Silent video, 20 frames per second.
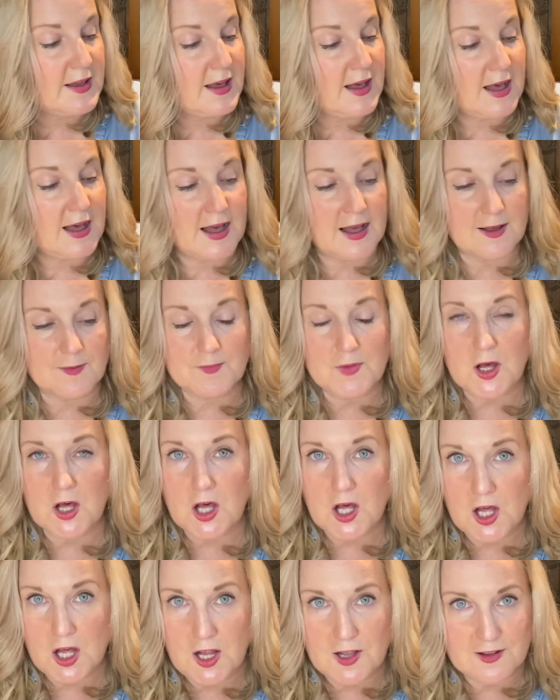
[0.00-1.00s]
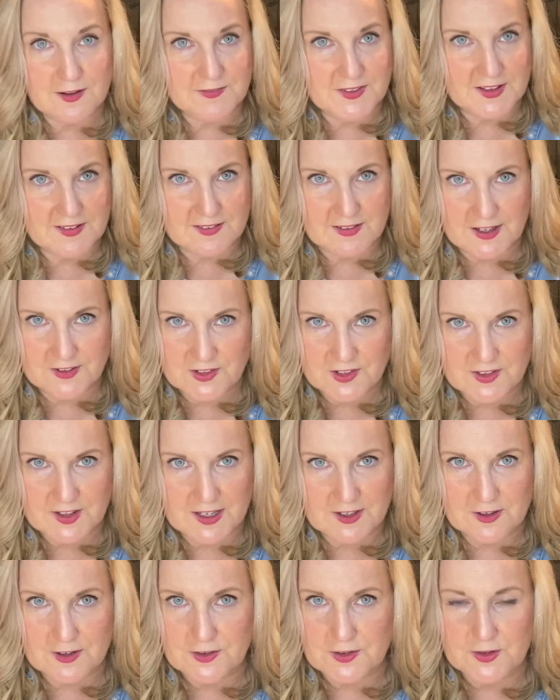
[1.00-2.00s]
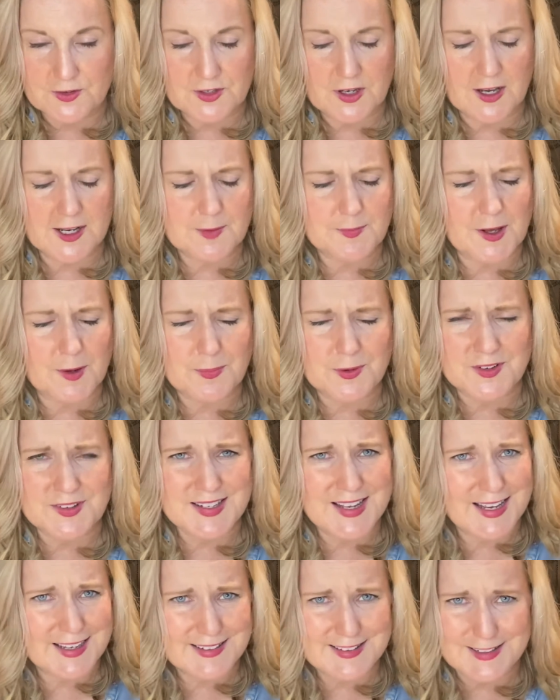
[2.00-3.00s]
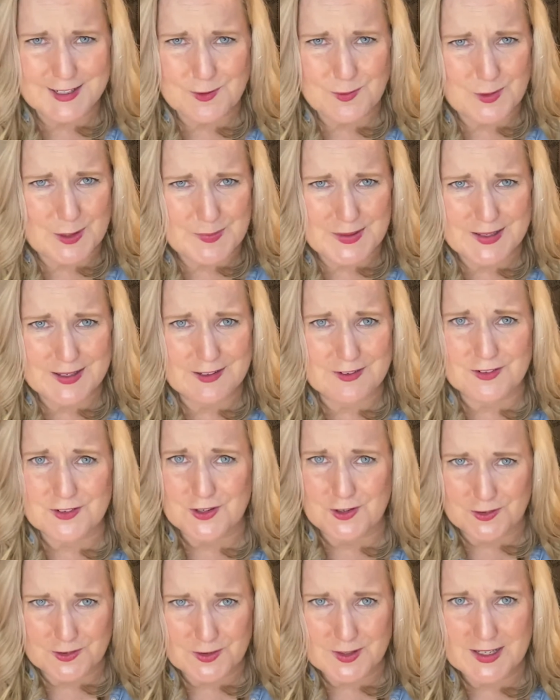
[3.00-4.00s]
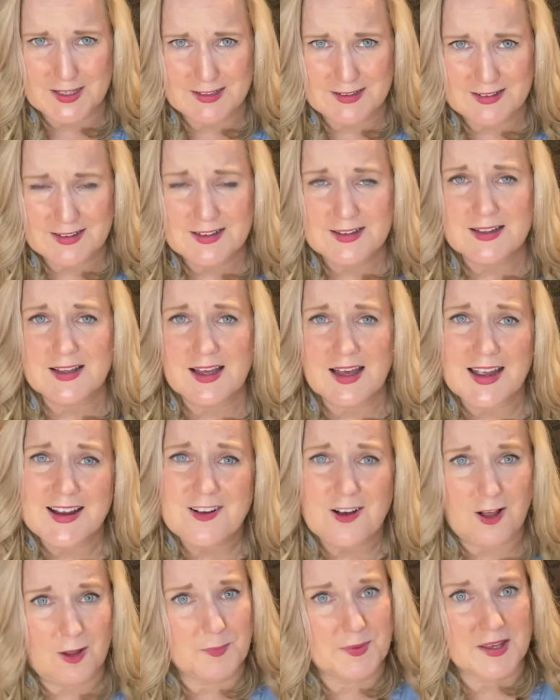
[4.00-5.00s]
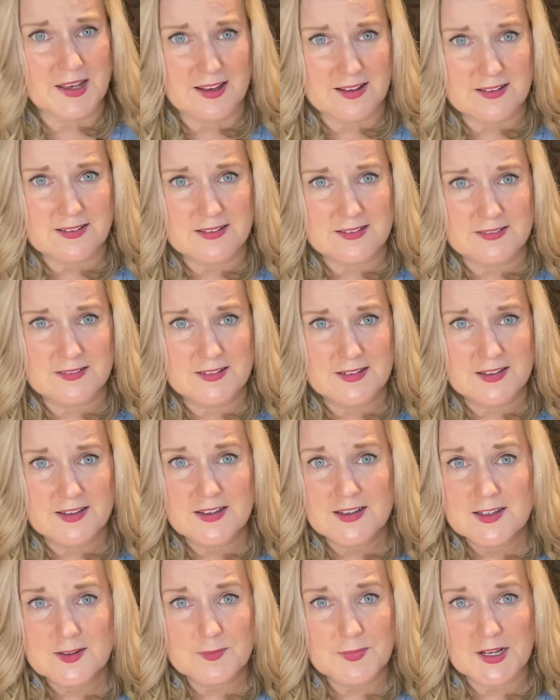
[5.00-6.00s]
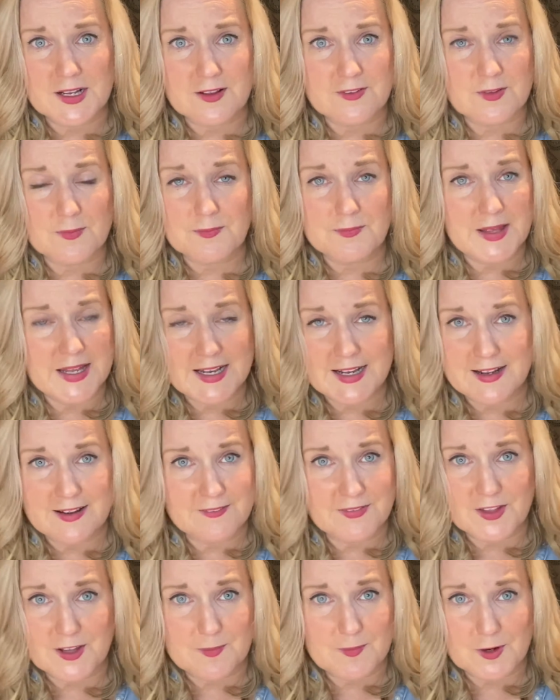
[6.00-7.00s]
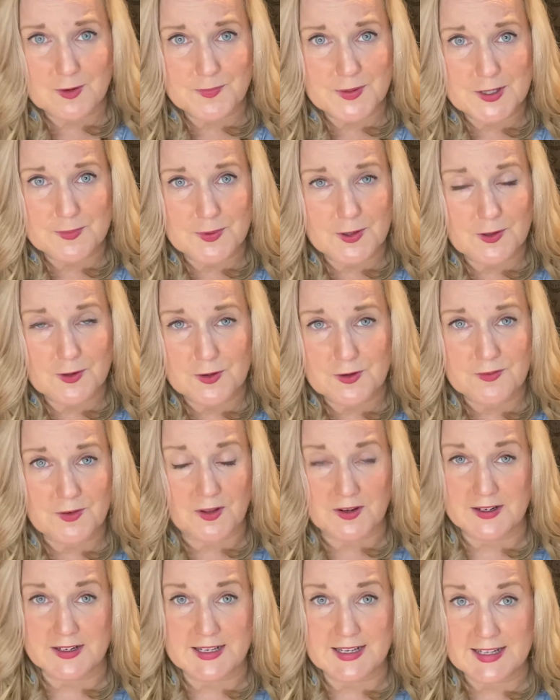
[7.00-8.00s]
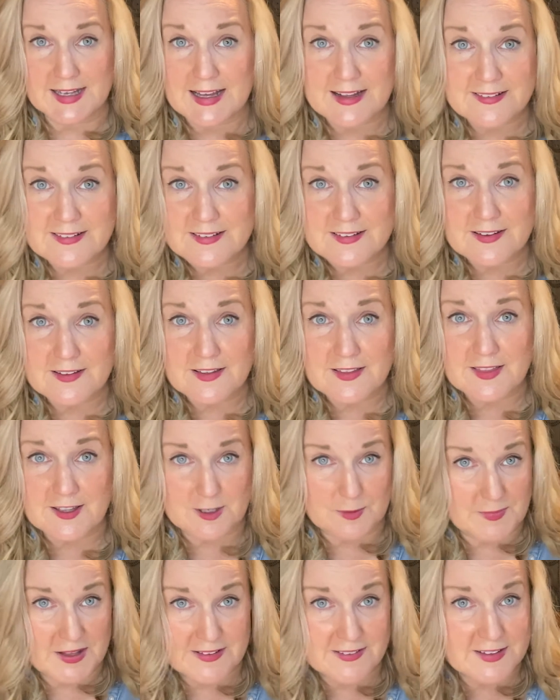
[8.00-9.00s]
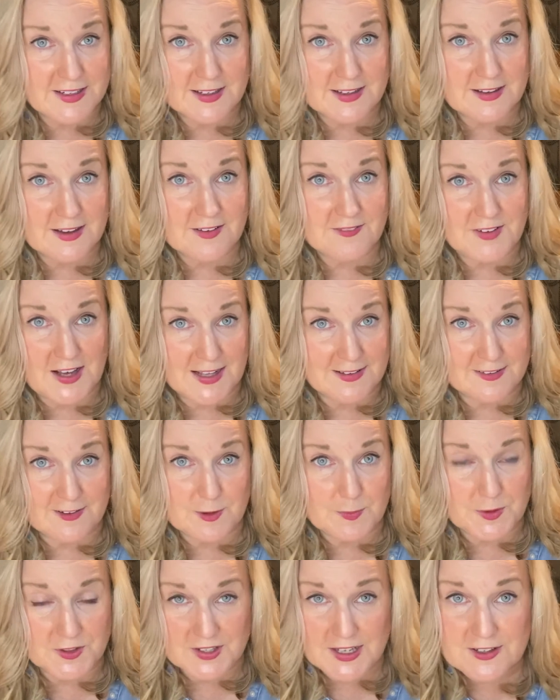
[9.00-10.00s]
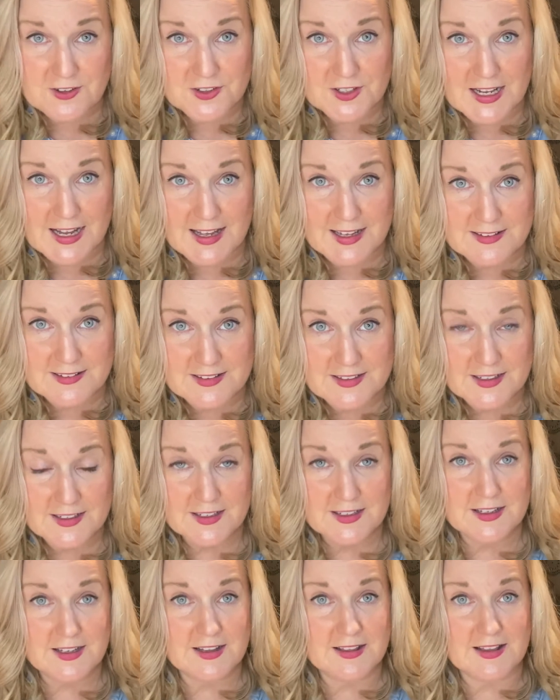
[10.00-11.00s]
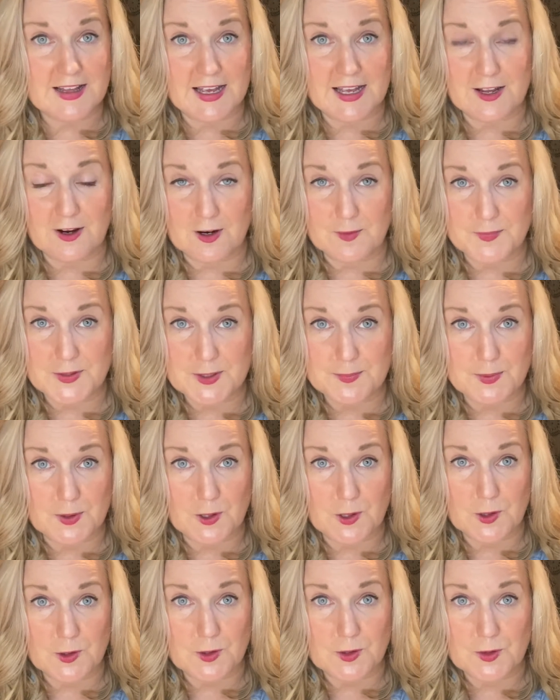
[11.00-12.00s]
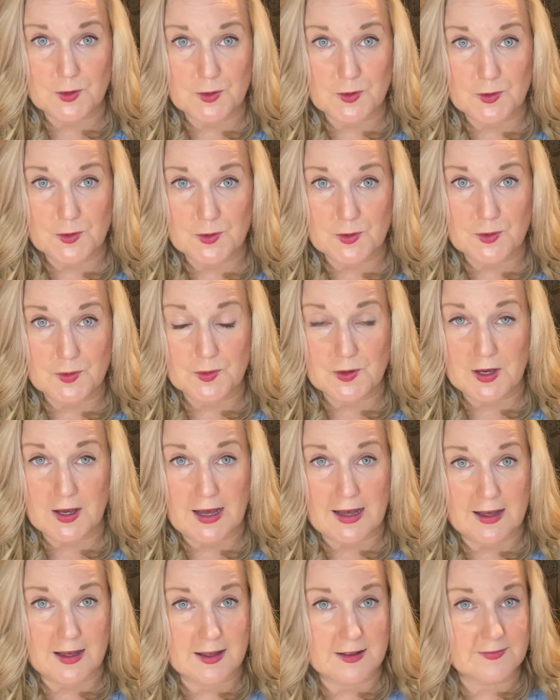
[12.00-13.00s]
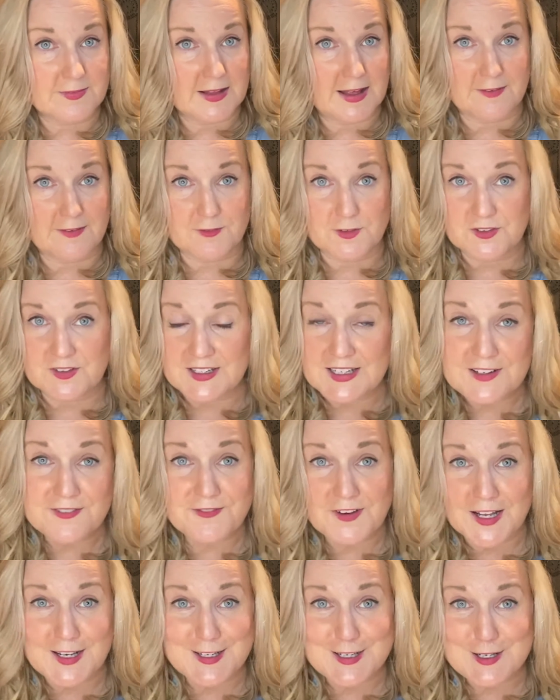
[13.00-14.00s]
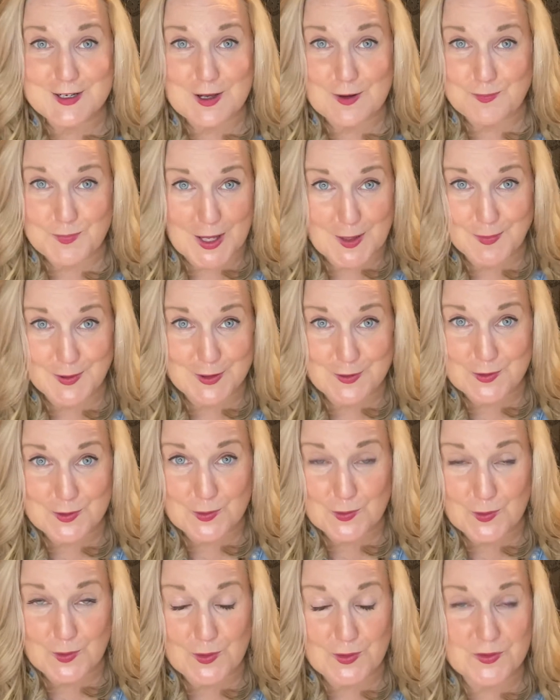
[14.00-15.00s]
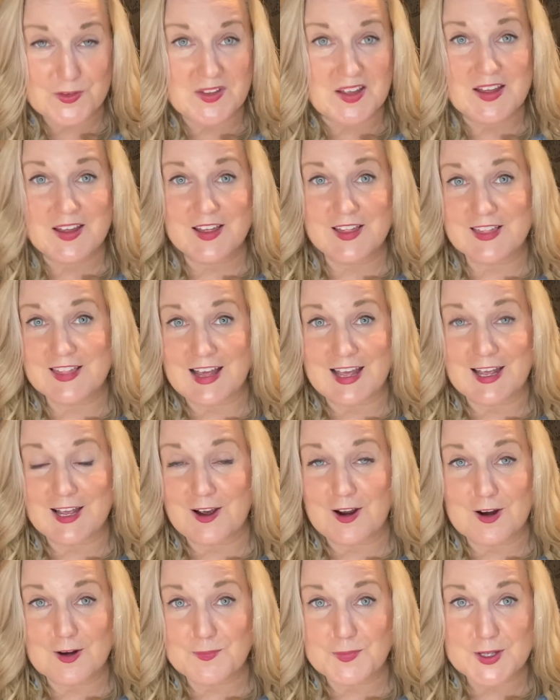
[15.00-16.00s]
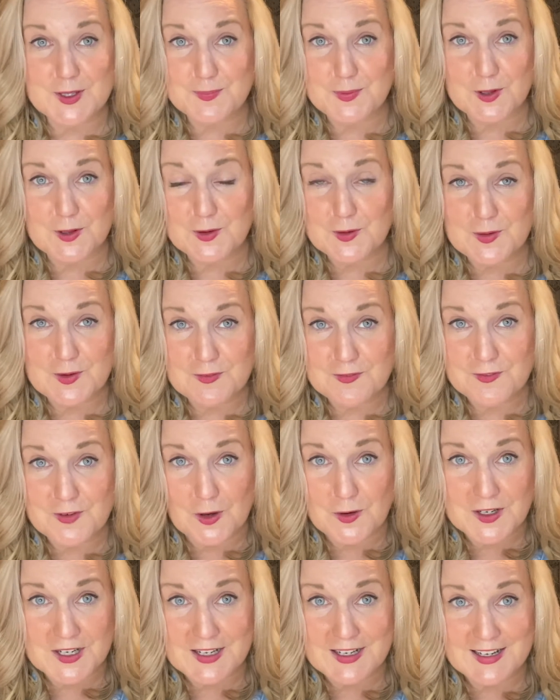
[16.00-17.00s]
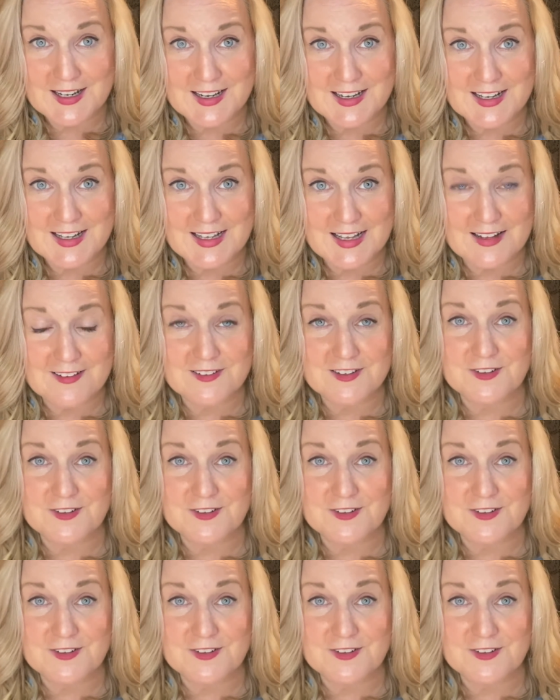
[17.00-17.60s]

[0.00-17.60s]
All of these legislators who talk about protecting women and children, I call BS, because many of them are people who voted against the Domestic Violence Protection Act. They are people who have defunded public schools. They are people who have voted against